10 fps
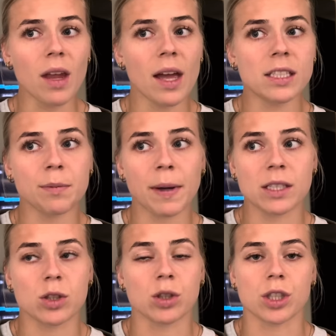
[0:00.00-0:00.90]
and
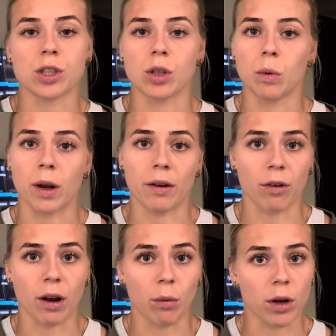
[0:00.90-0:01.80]
space to just do
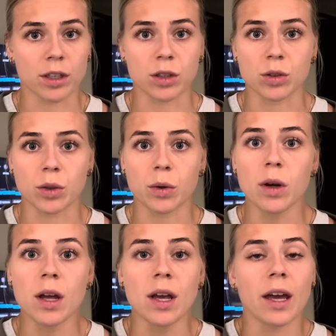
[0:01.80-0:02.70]
whatever I wanted to
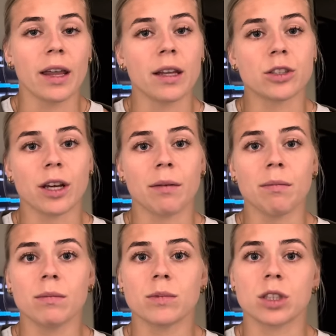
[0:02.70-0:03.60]
do in the
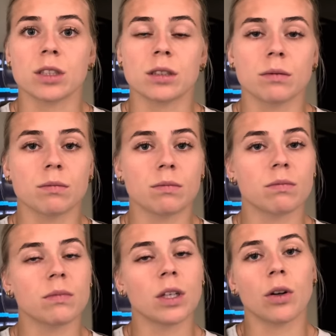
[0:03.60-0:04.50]
gym. Just,
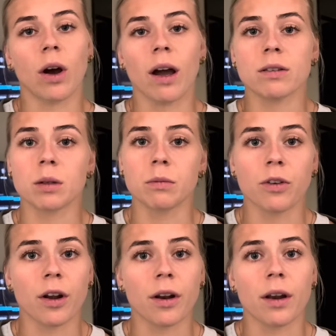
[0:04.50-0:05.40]
you know, have some
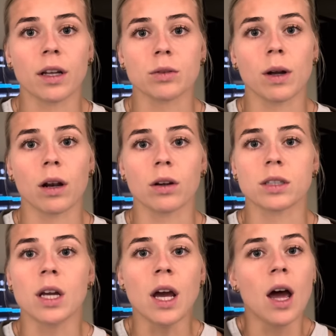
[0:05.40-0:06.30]
fun as well,
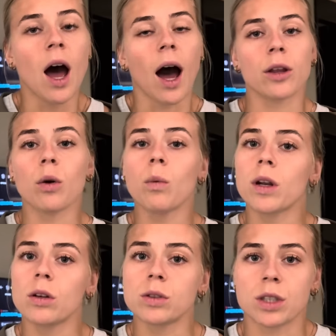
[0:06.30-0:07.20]
because I don't
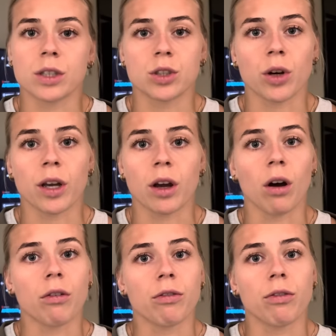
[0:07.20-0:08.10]
want to lose the joy
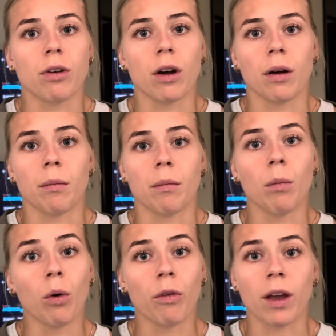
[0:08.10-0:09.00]
of
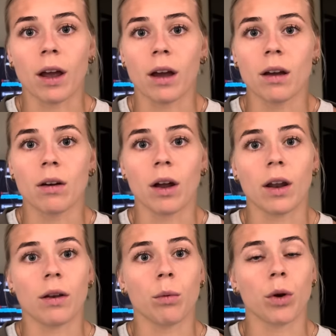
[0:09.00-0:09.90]
moving
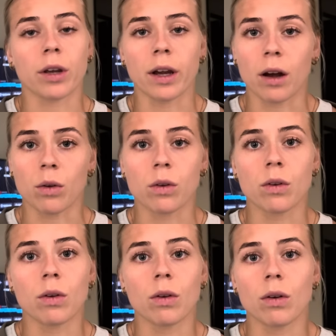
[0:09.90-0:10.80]
and working
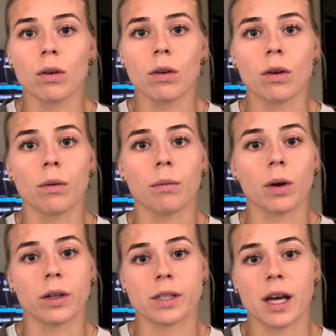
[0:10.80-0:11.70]
out,
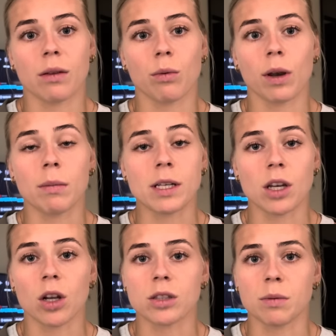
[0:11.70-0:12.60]
because that really means
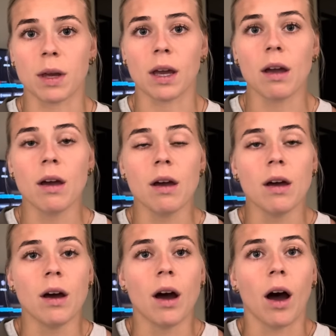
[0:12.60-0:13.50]
a lot to me.
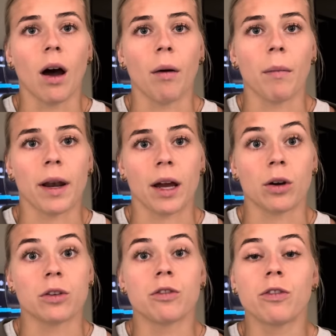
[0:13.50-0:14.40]
And I
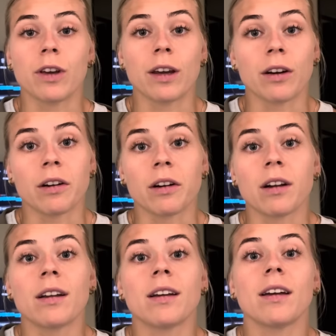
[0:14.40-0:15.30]
could feel